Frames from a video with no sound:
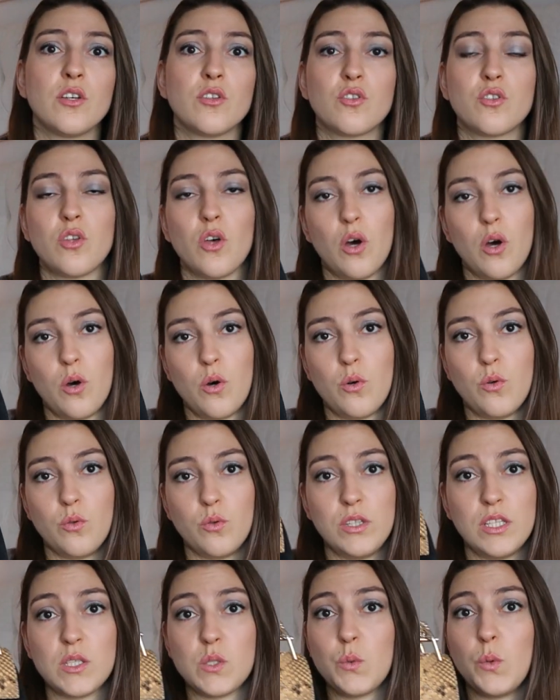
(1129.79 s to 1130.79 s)

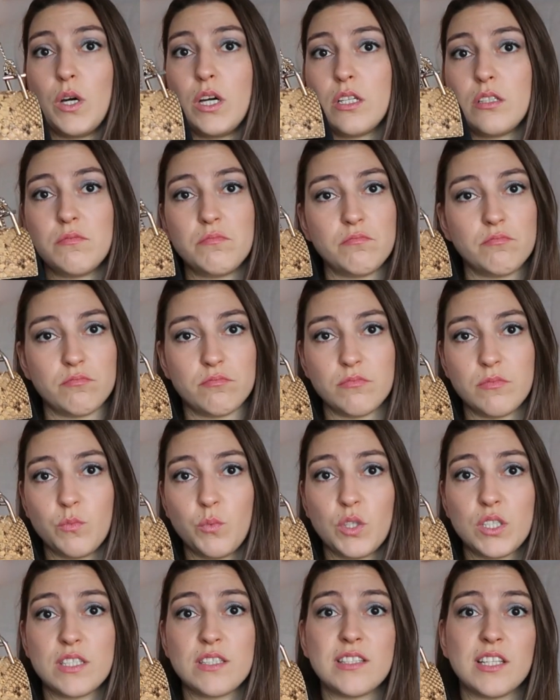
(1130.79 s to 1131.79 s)
So this one
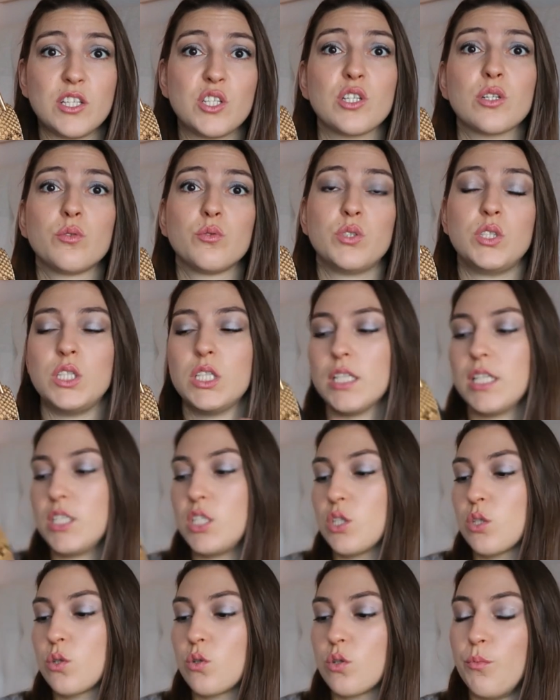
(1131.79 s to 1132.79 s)
was such a good deal, I
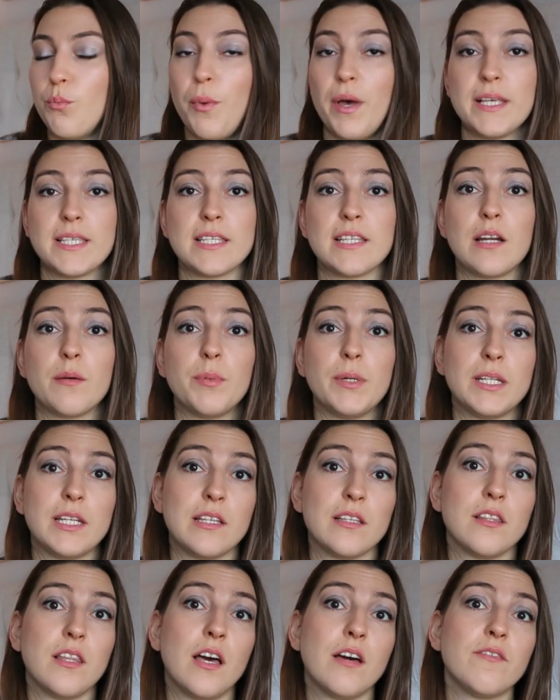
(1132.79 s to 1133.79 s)
just couldn't pass it up, and
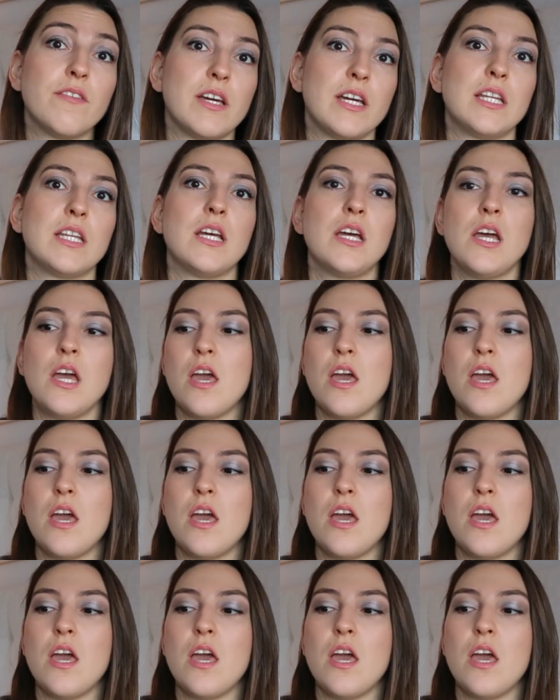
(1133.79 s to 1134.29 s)
I love it,